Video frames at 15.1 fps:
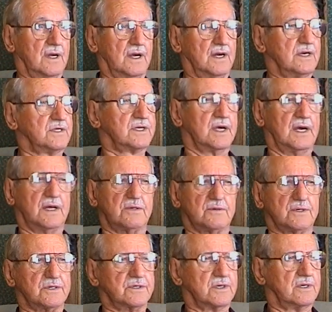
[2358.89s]
and his hands
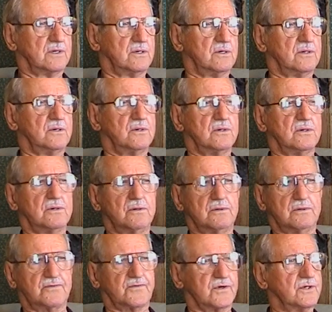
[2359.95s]
were so
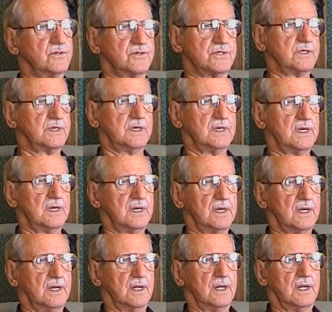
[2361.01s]
frozen. Mm.
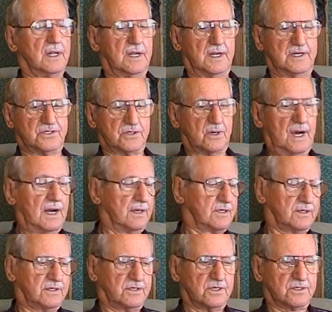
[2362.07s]
So I
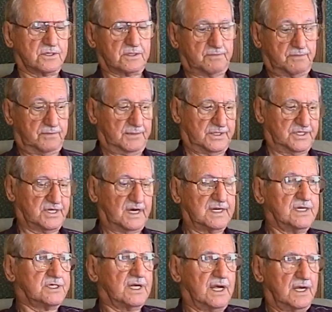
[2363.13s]
just
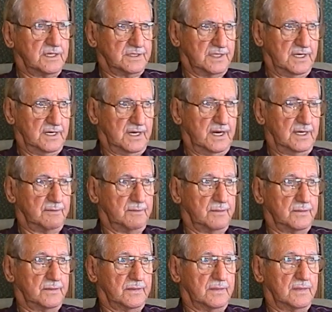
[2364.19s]
stuck his hands in, in
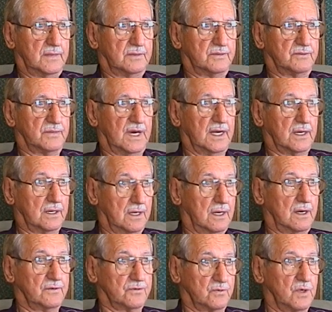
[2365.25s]
my
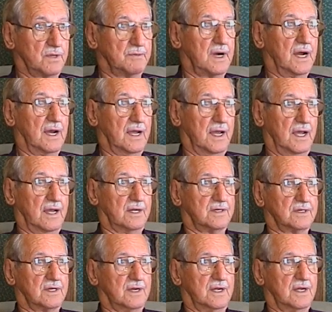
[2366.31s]
gloves with my hands,
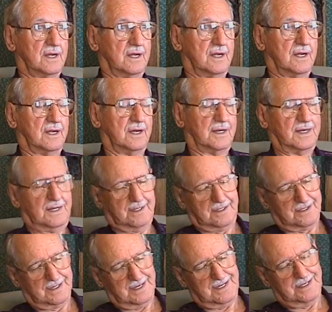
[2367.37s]
and he
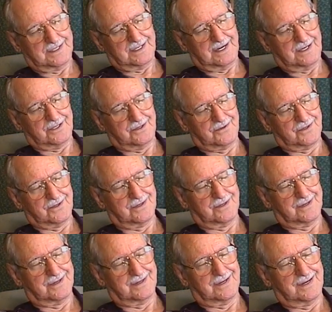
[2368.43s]
just laid his head over
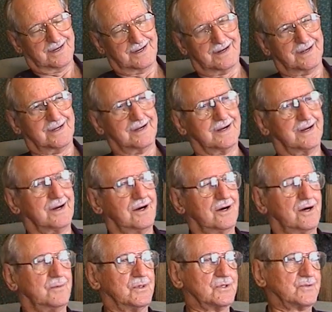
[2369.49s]
oh. Uh, I
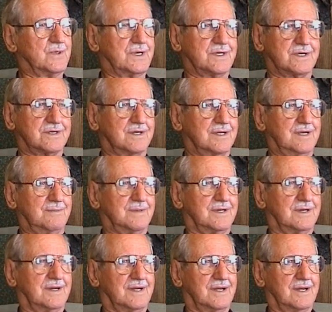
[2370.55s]
almost went to sleep
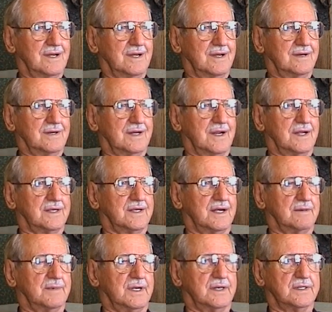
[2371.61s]
hmm. in that 10
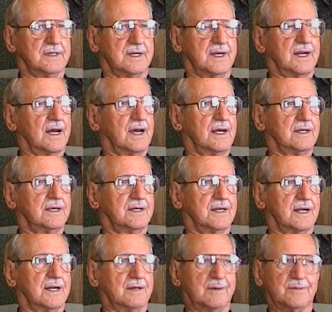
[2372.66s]
minutes. And then I had to
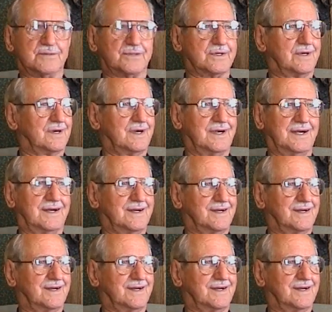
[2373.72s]
tell him, I'm sorry.